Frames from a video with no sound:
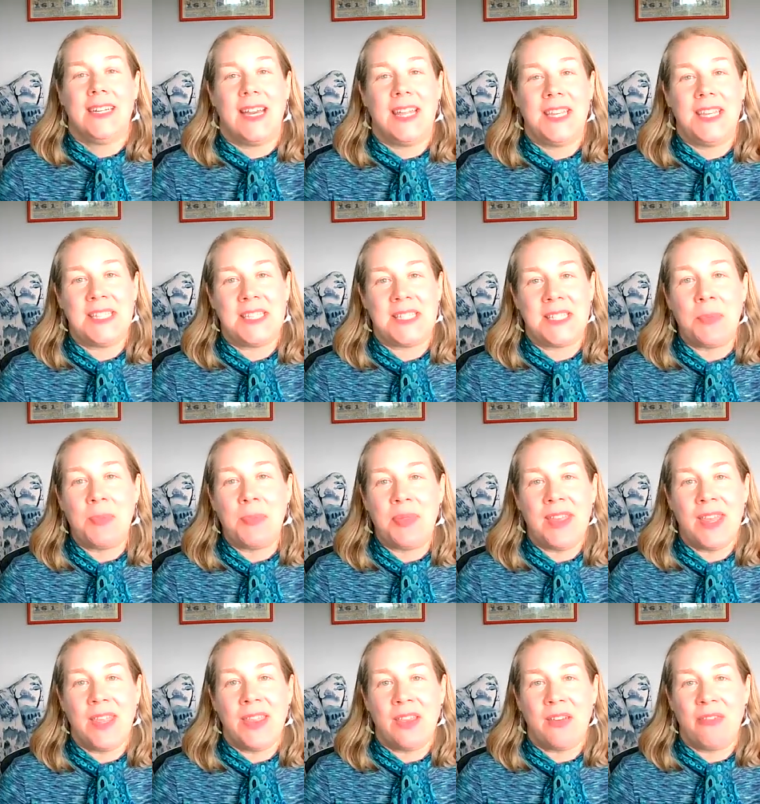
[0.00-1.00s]
And it's
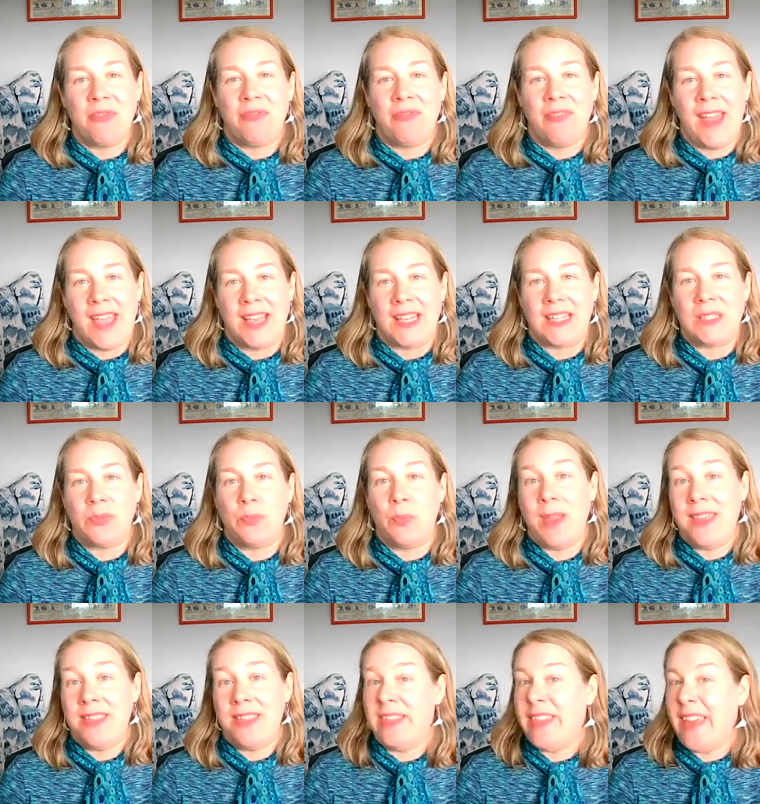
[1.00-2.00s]
something that affects,
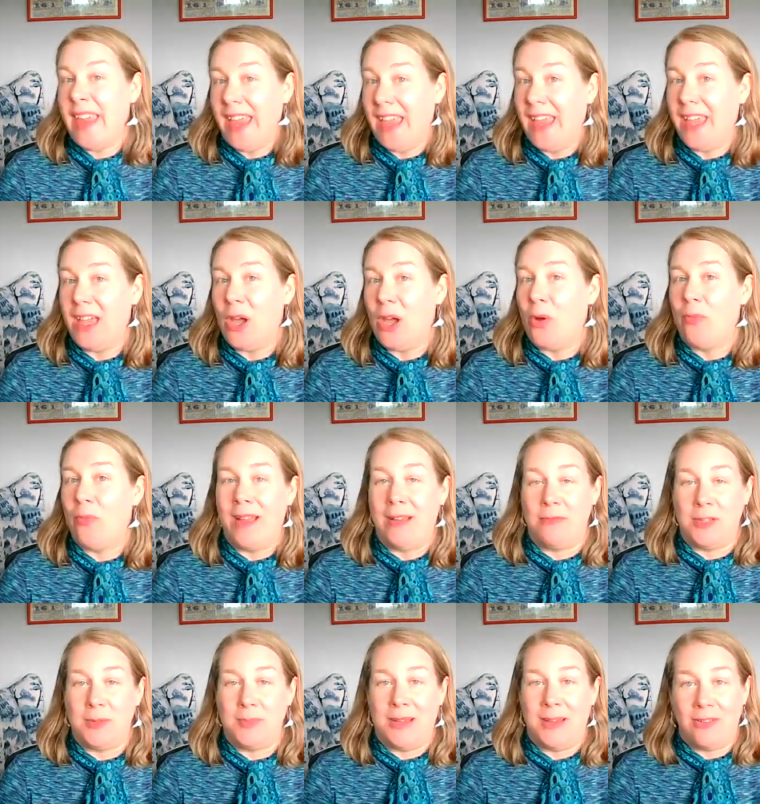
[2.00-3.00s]
we think,
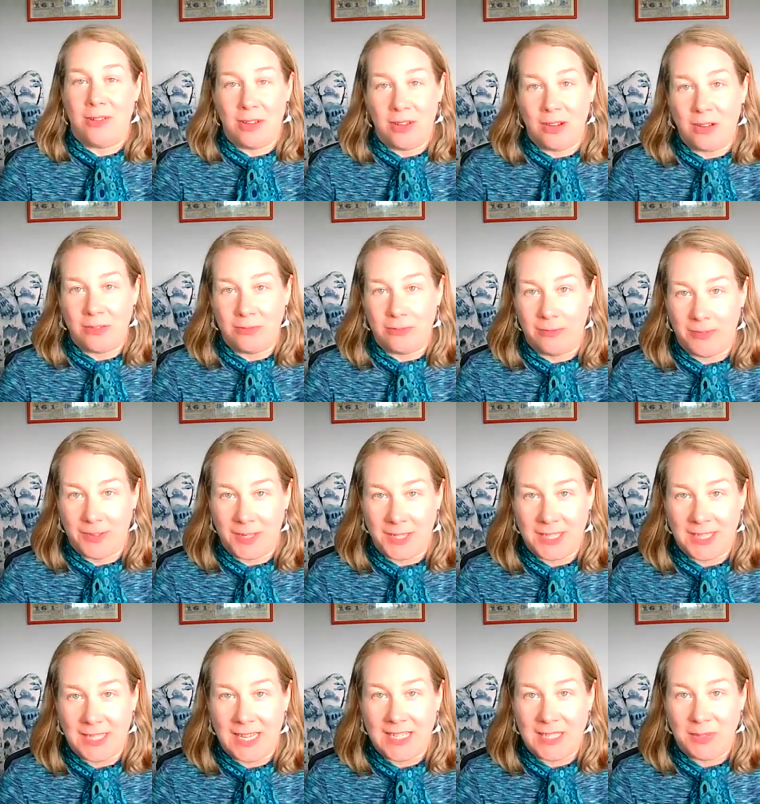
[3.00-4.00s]
around about half of
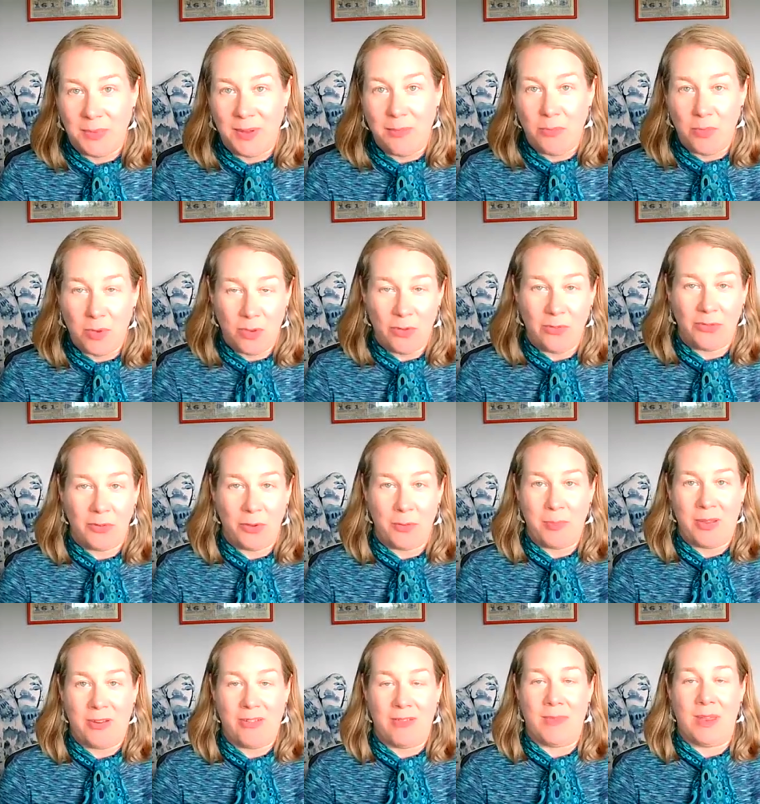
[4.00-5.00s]
us as we move through
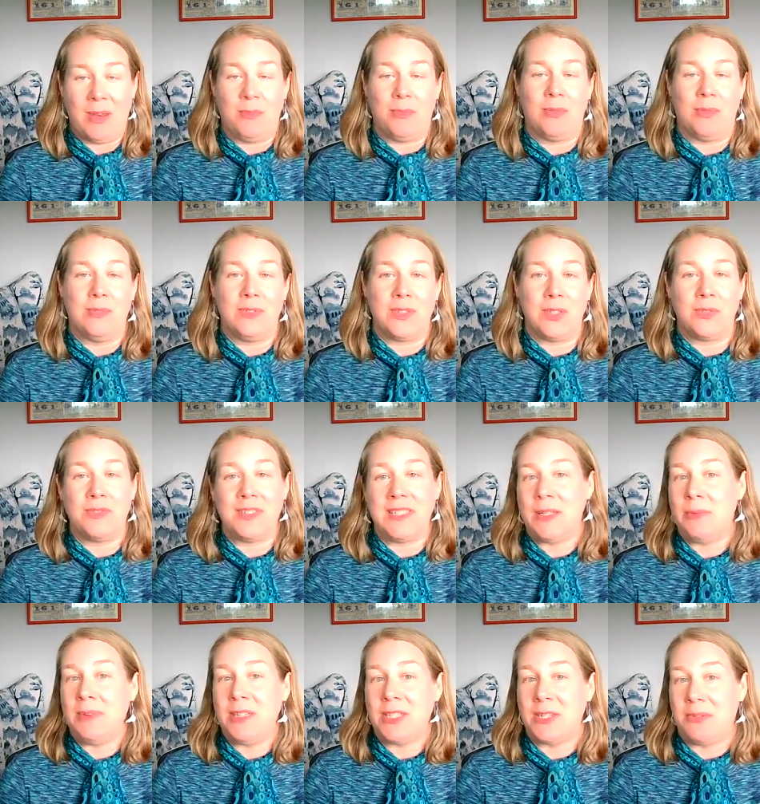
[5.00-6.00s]
perimenopause.
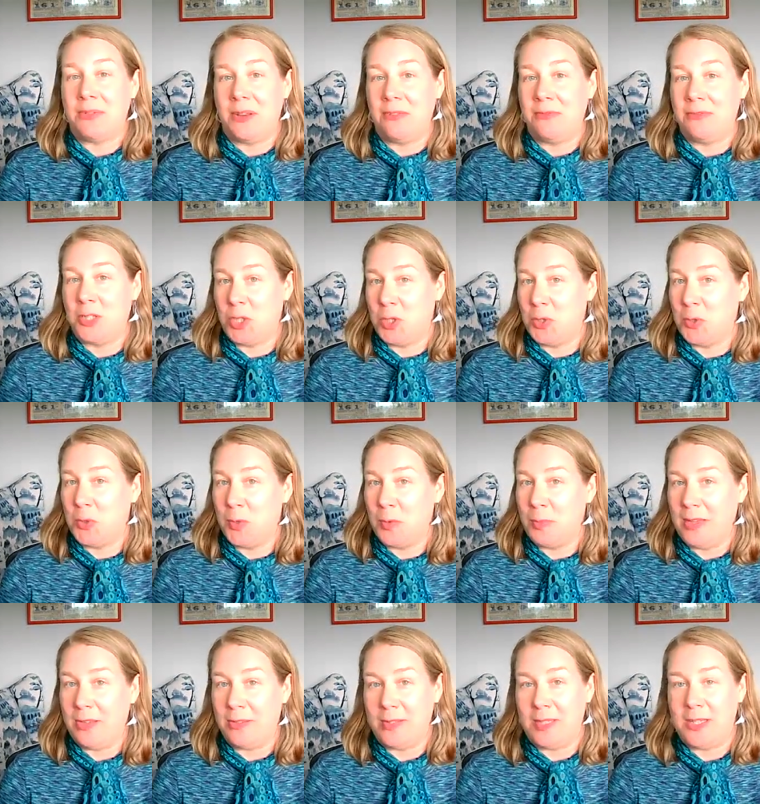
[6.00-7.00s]
Obviously, we don't know for sure
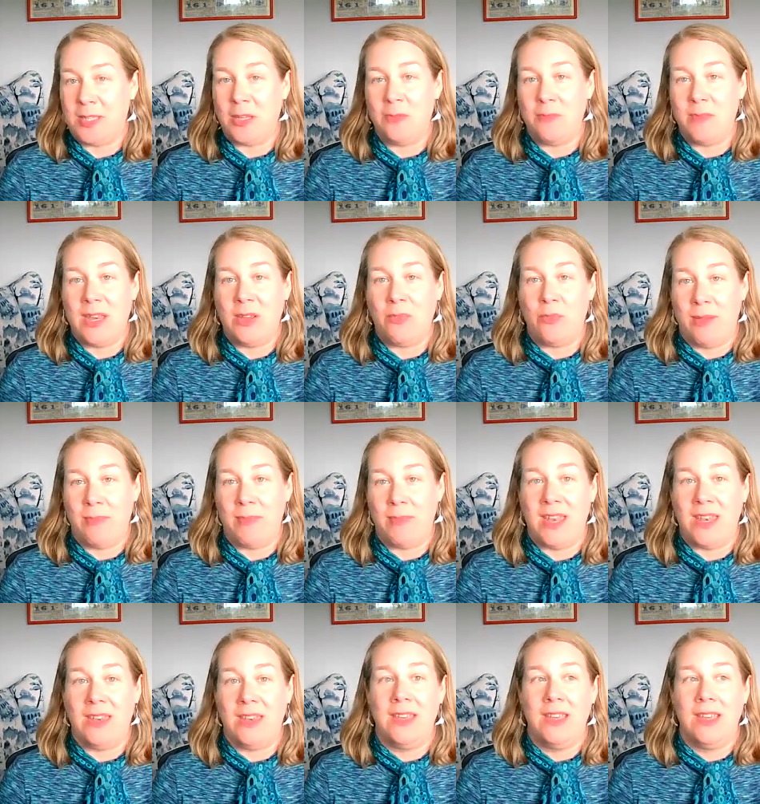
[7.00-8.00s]
because so many
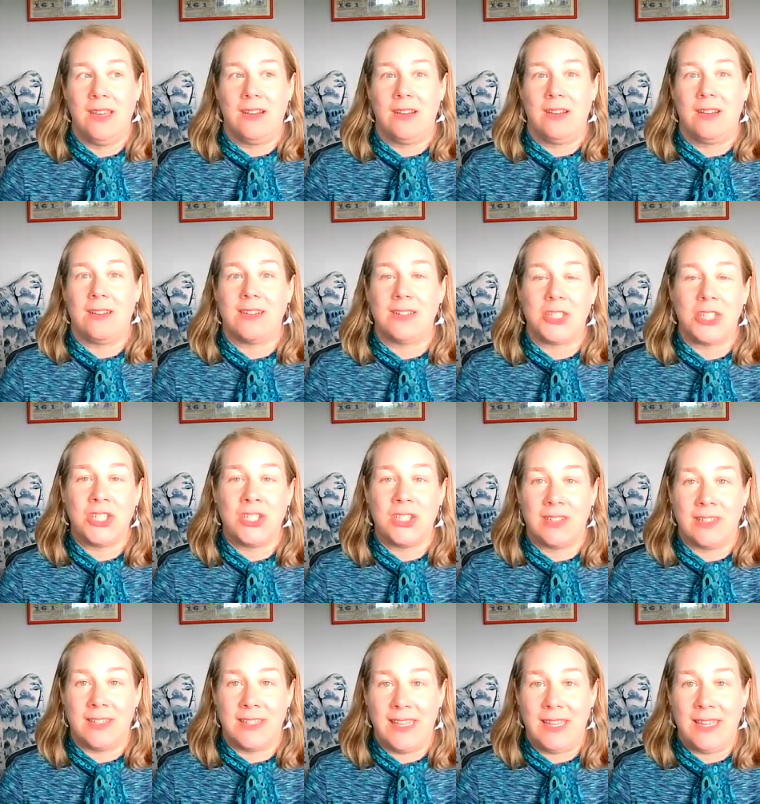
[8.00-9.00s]
women are
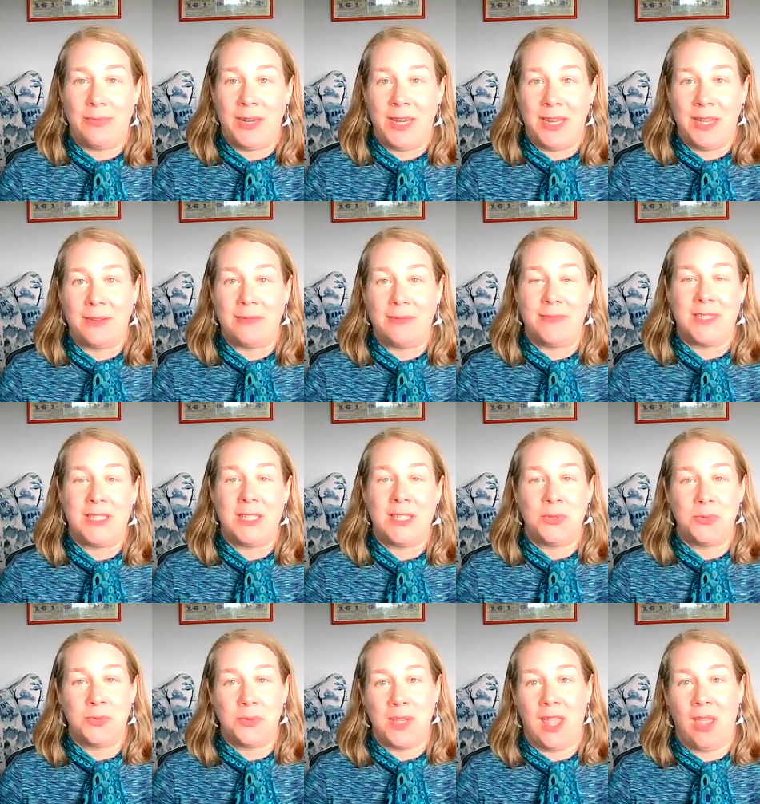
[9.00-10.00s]
shy when it comes to
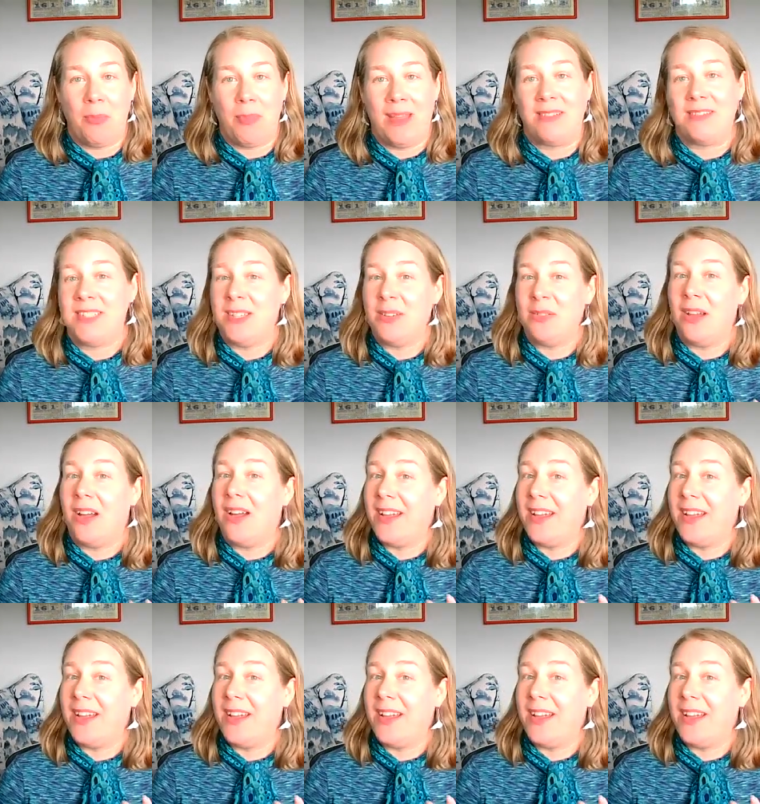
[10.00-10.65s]
talking about it.